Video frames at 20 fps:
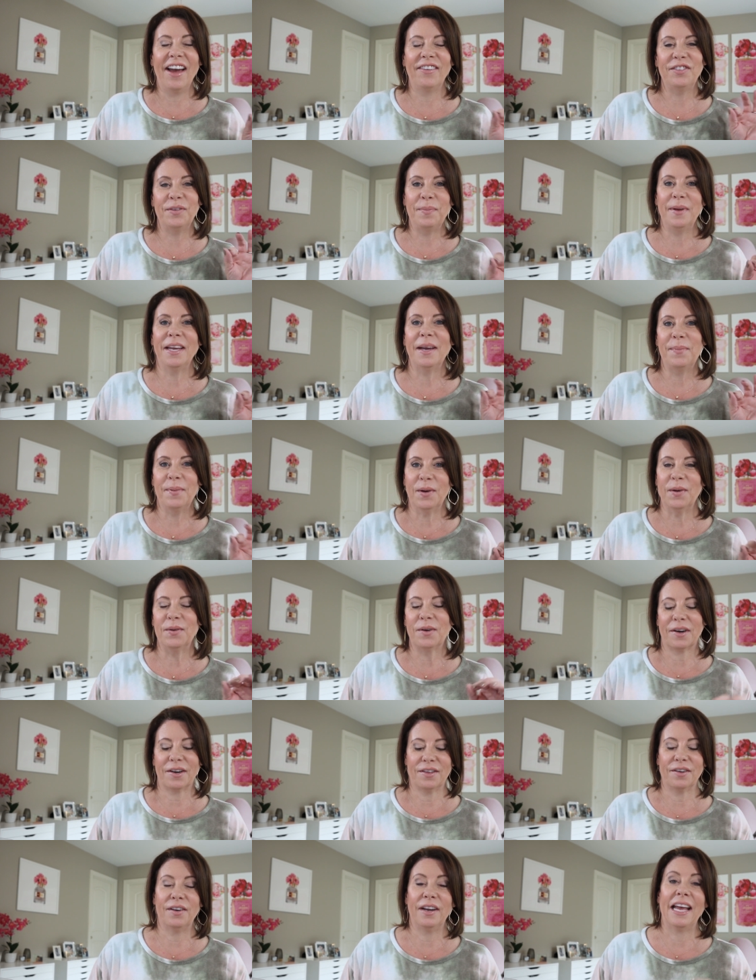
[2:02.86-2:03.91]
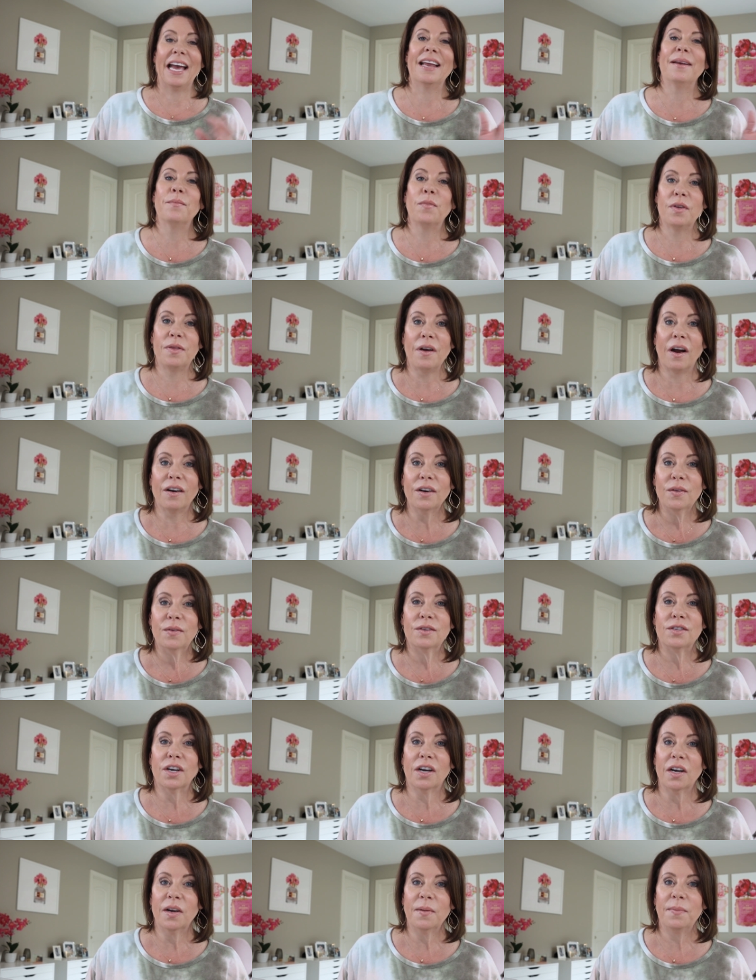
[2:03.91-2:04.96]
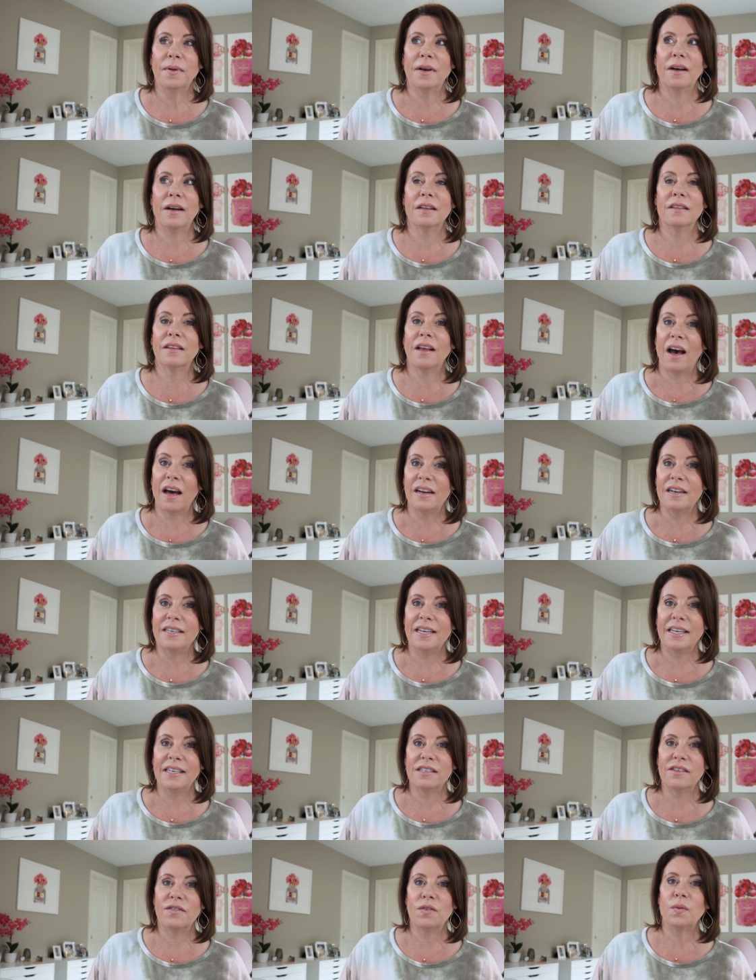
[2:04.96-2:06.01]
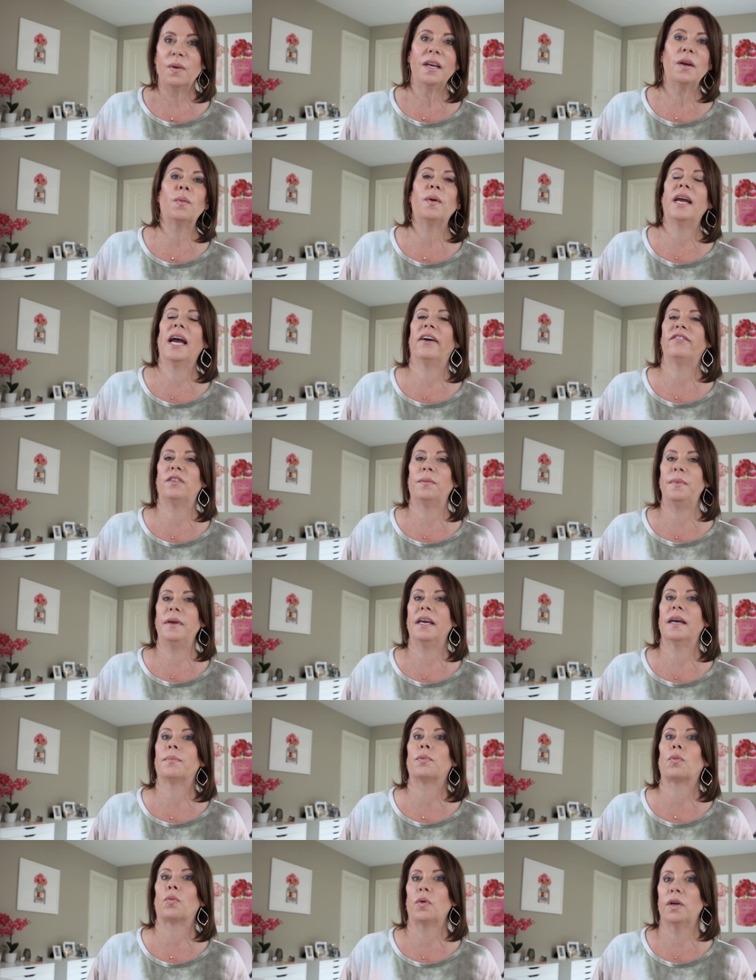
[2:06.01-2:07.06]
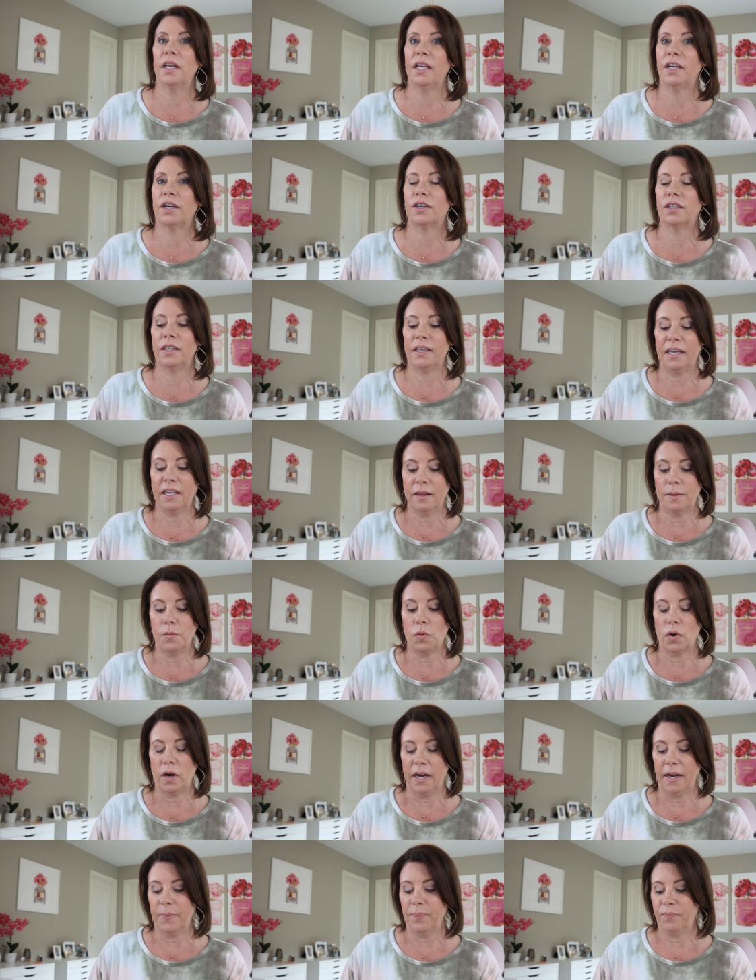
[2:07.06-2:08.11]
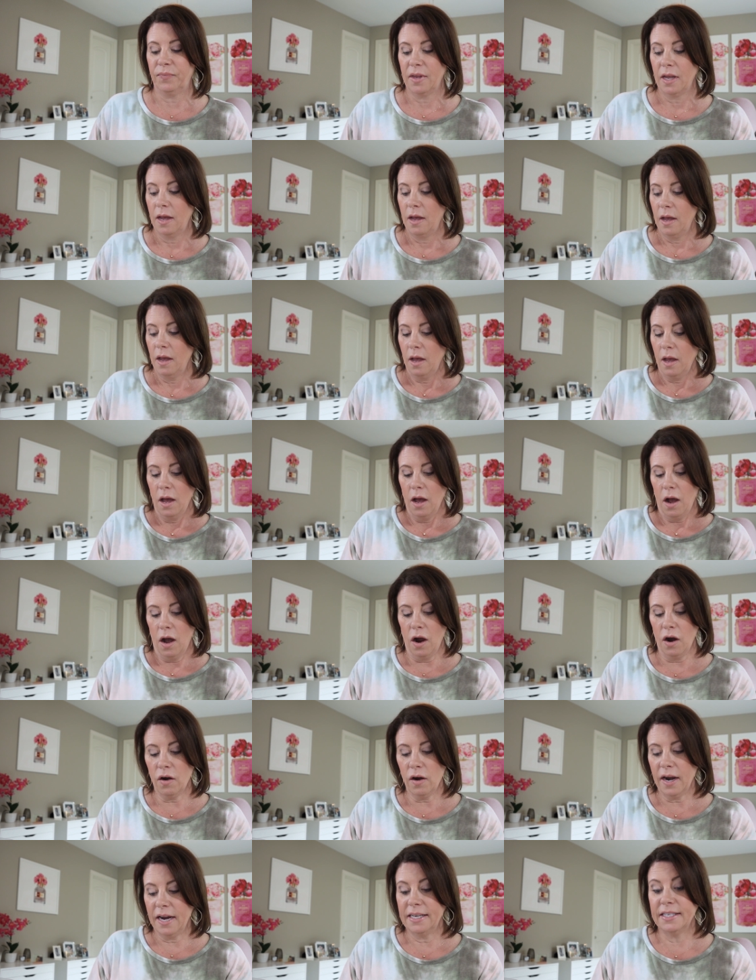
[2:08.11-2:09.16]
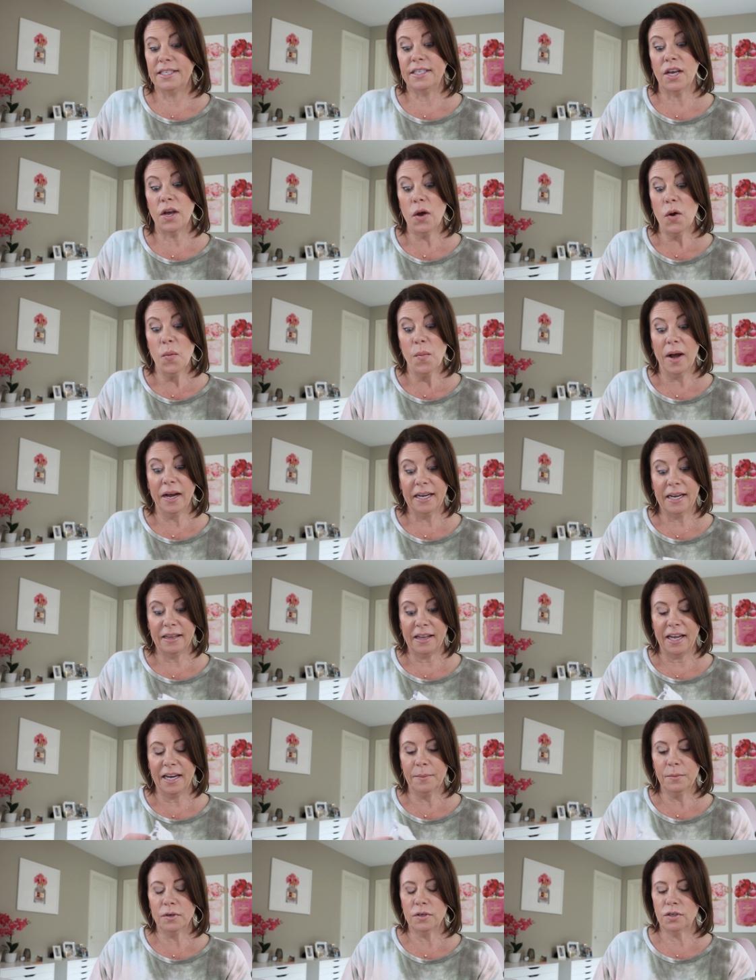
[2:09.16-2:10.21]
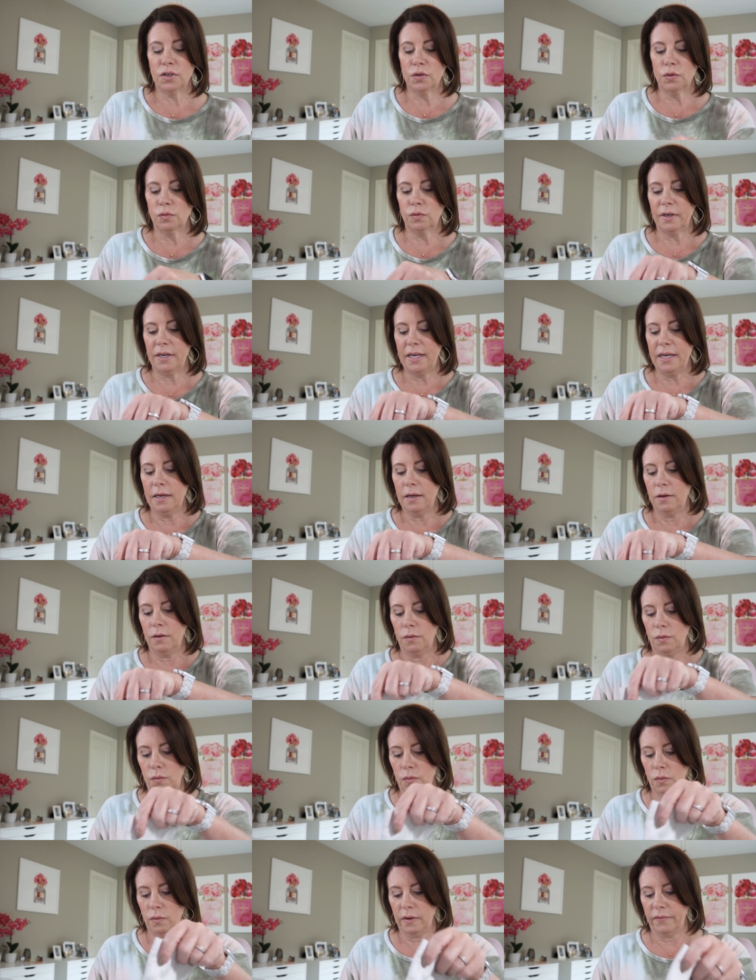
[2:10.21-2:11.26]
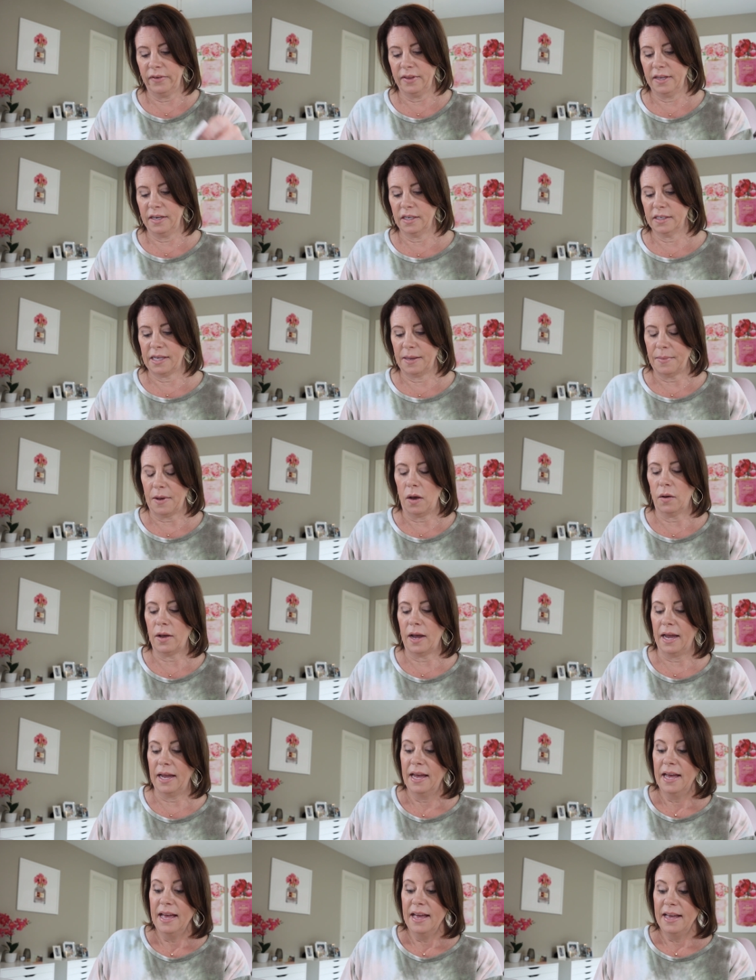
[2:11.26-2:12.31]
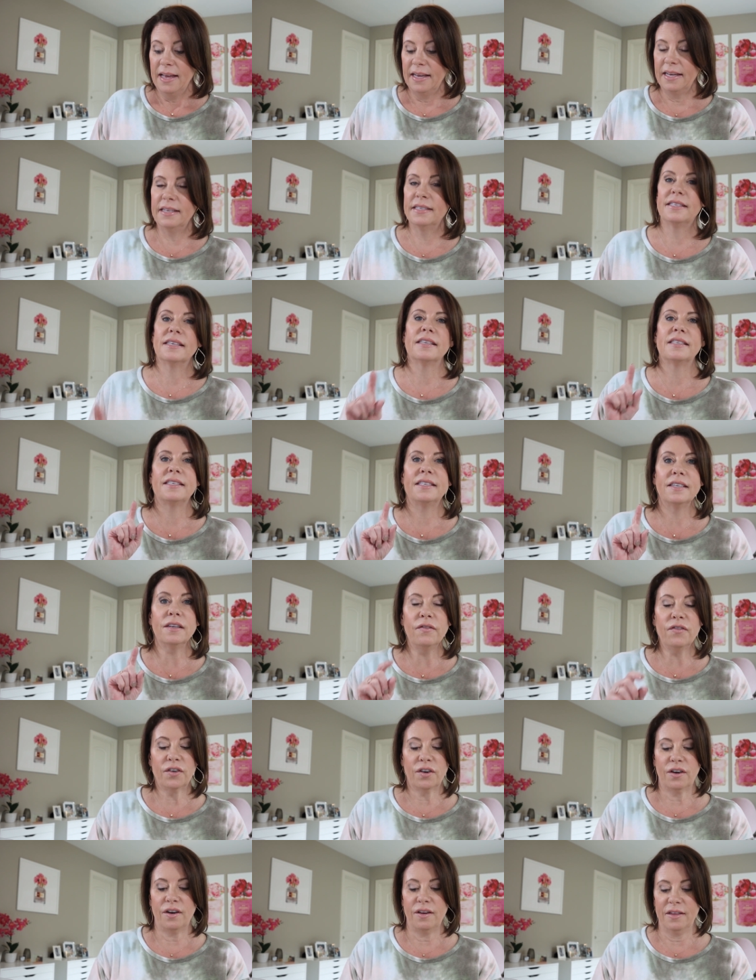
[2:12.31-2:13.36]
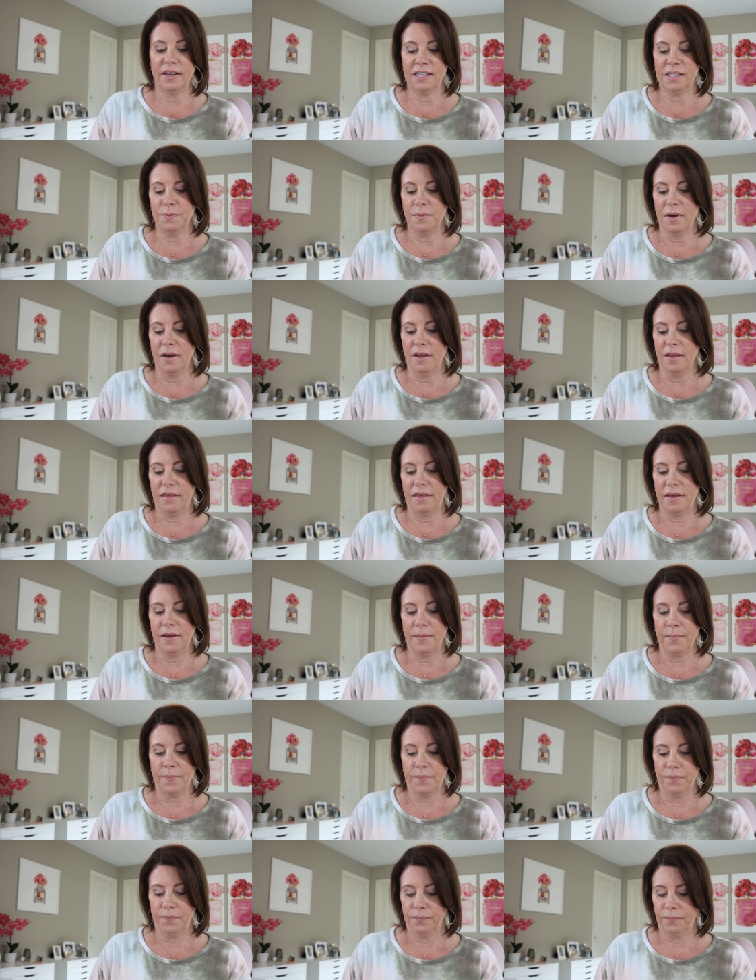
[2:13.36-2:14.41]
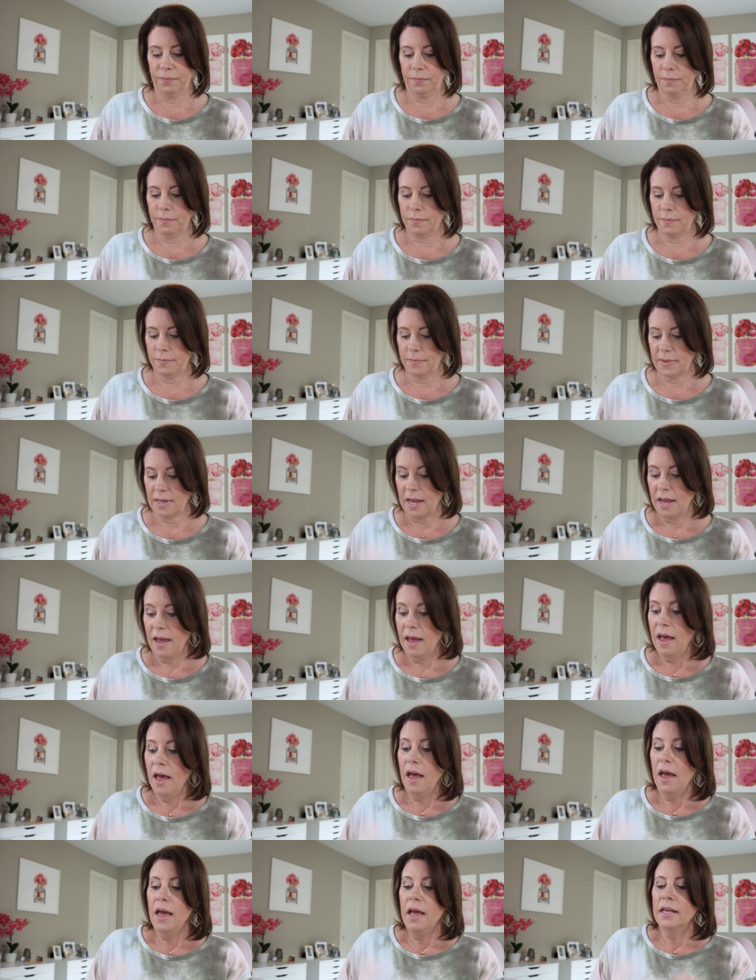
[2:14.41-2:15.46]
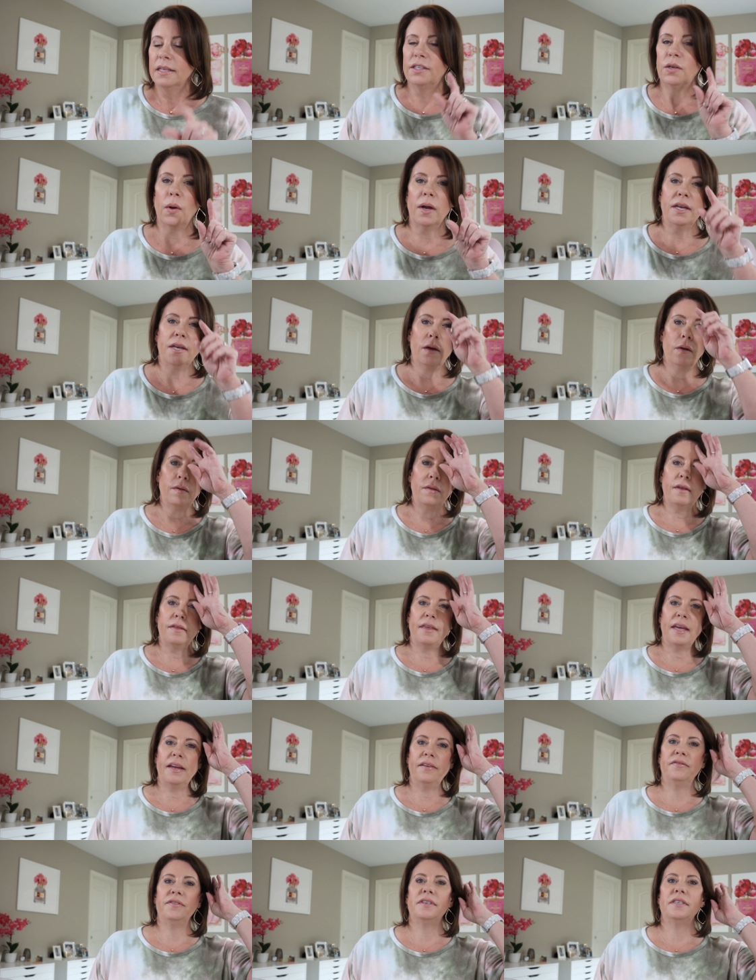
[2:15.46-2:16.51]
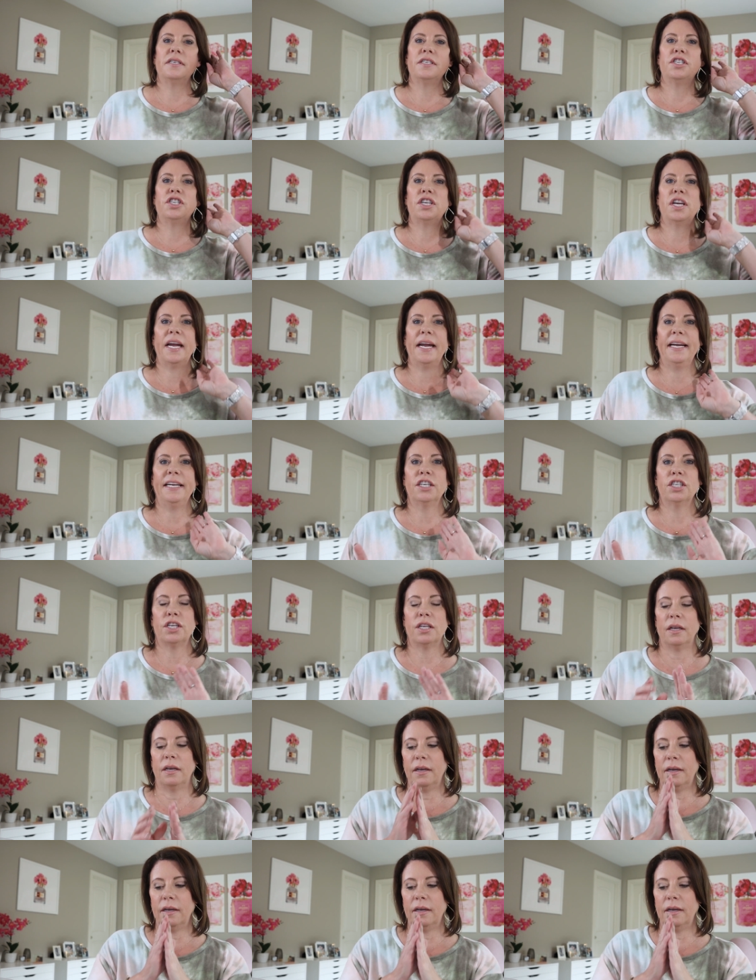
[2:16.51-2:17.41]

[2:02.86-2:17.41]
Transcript: have to be up at O Dark 30. And with our new job, a lot of days of the week, we have to be up really early in the morning. All right, so my glamour jewelry, ooh, everything just came out, okay, is silver this month. So I know that they've changed